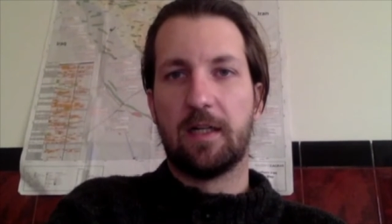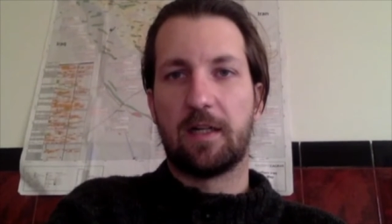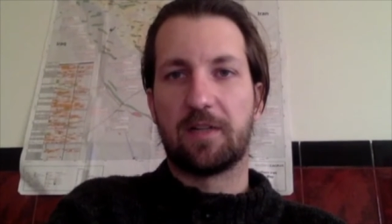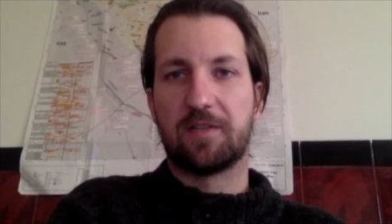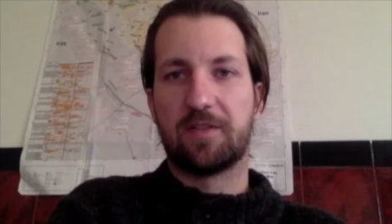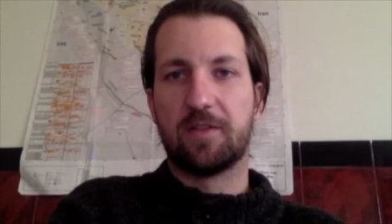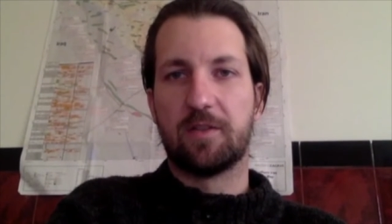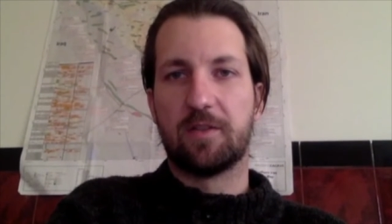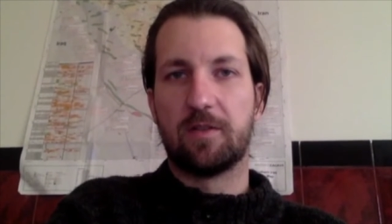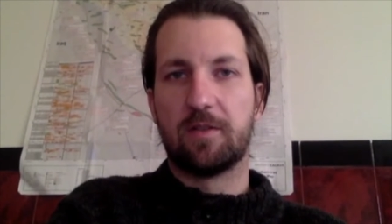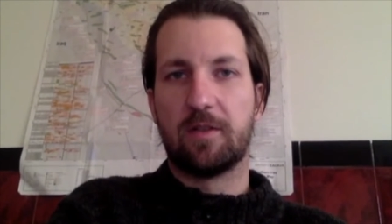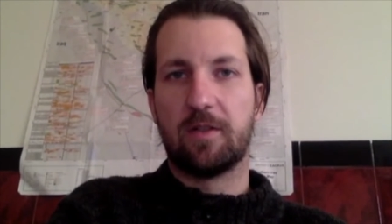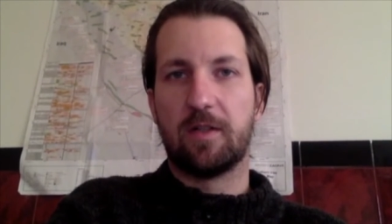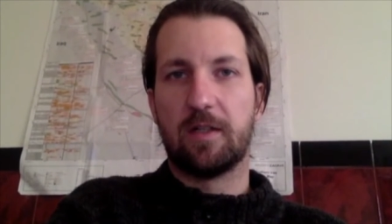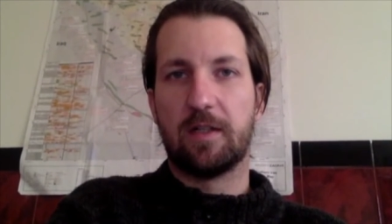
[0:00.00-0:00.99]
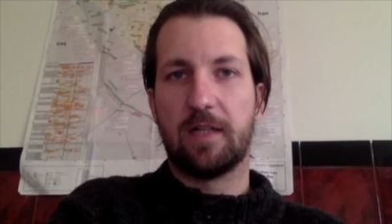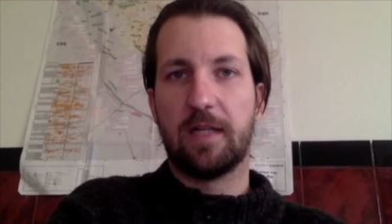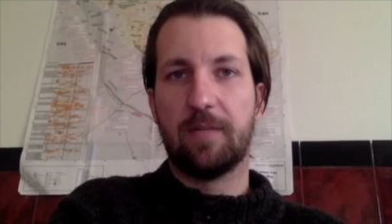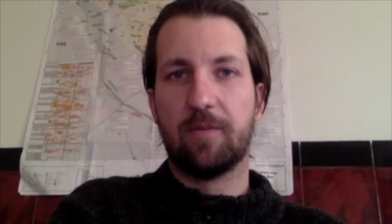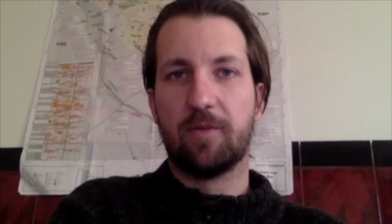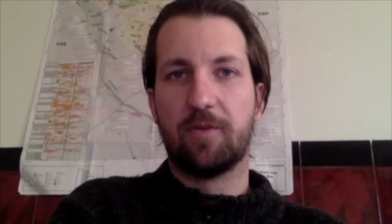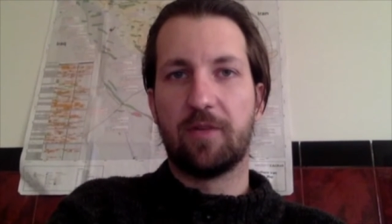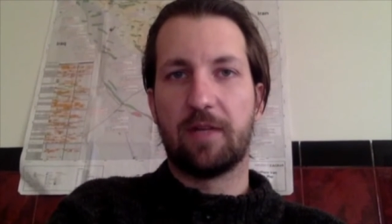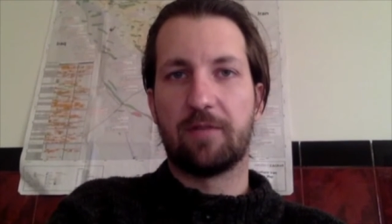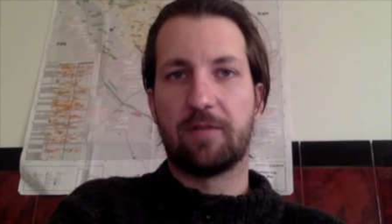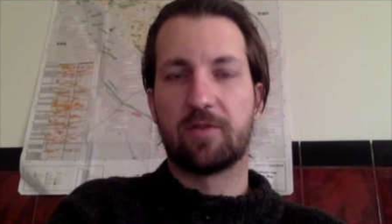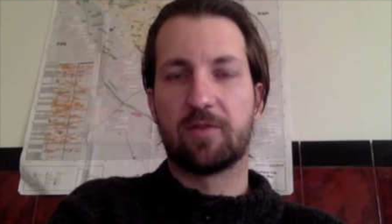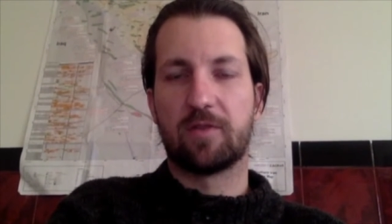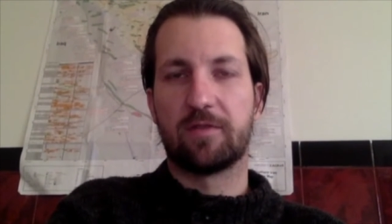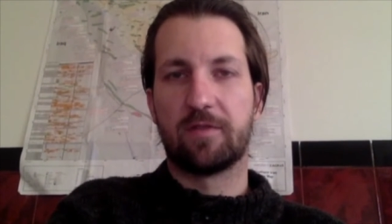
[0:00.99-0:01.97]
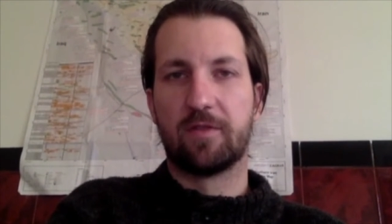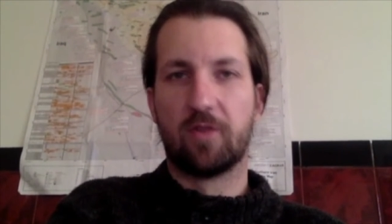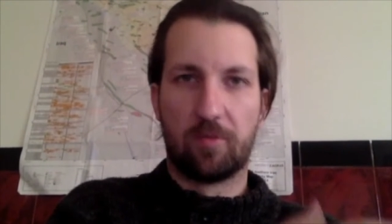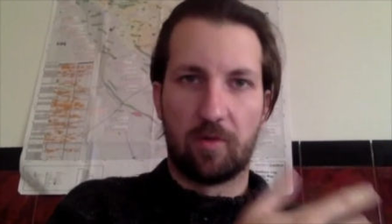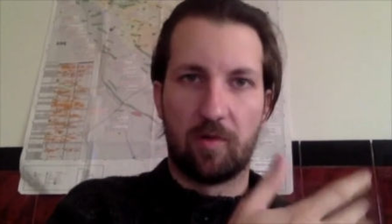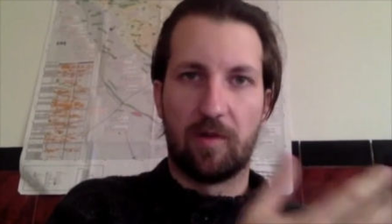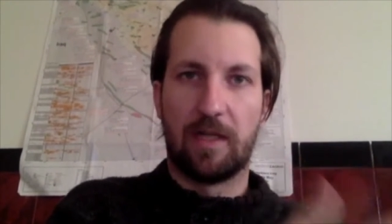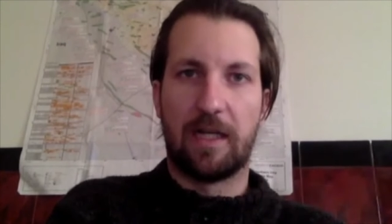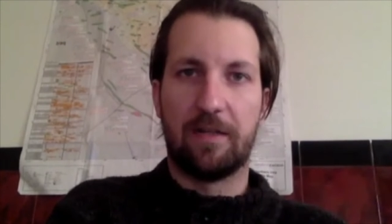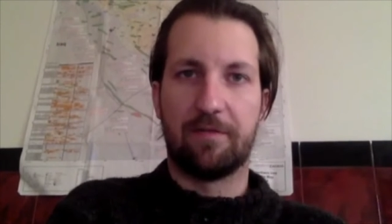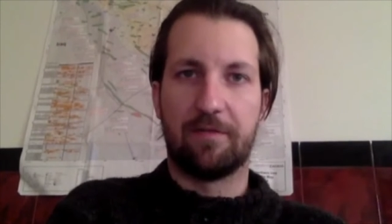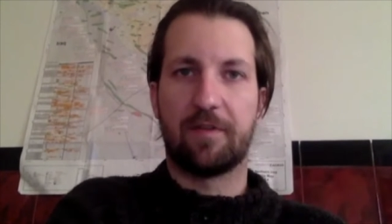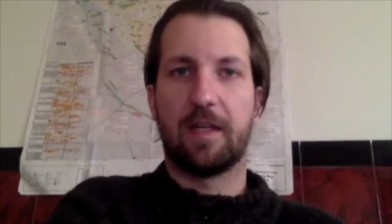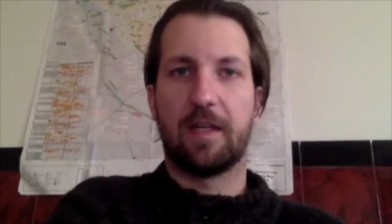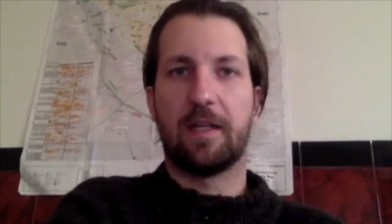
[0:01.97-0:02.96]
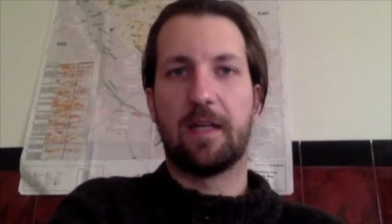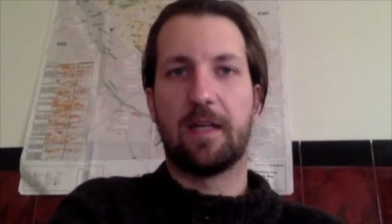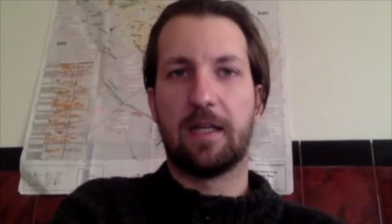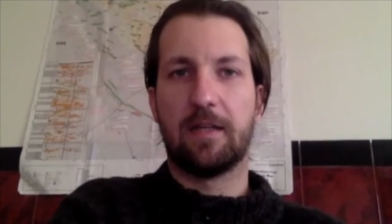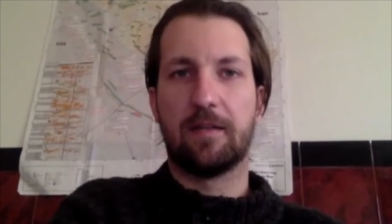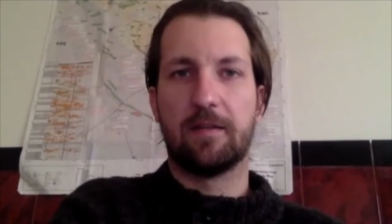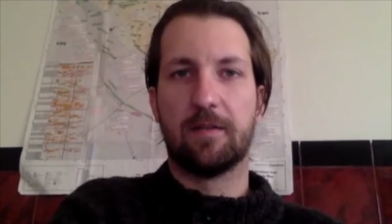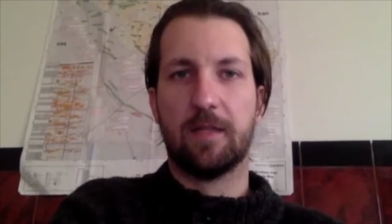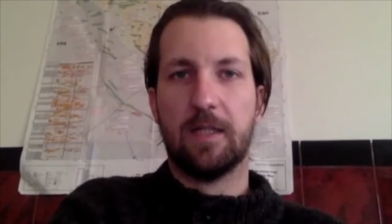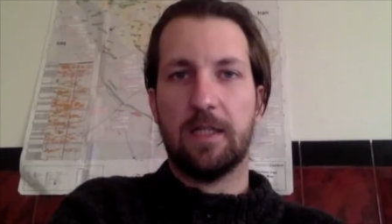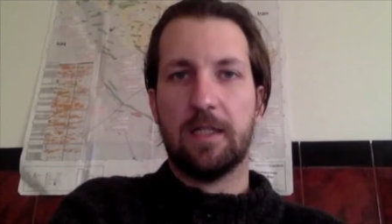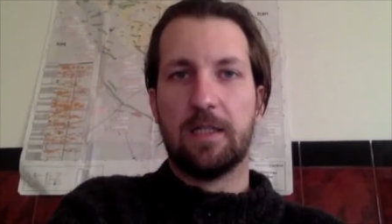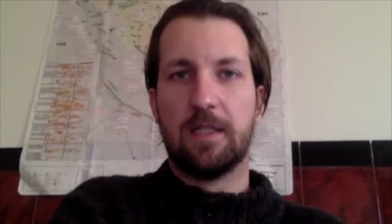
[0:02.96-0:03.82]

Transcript: are still uh, able to have a sort of a normal life and and